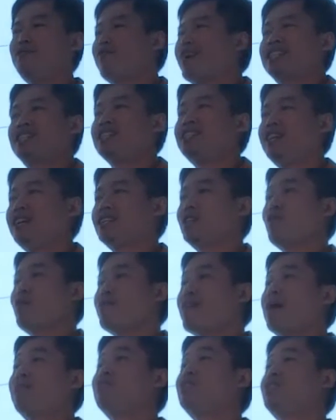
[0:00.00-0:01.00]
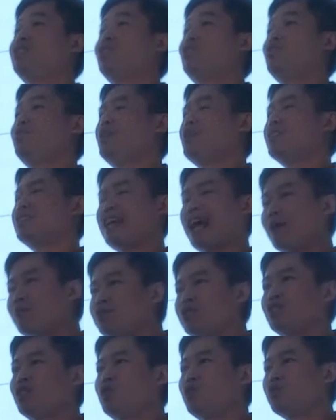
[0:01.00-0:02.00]
fascinated with MCQ because
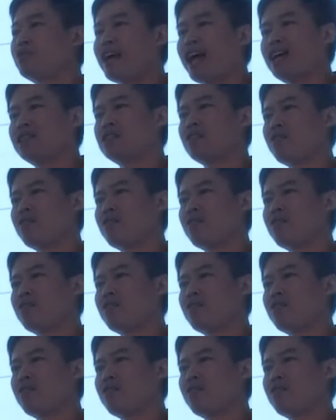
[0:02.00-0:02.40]
MCQ has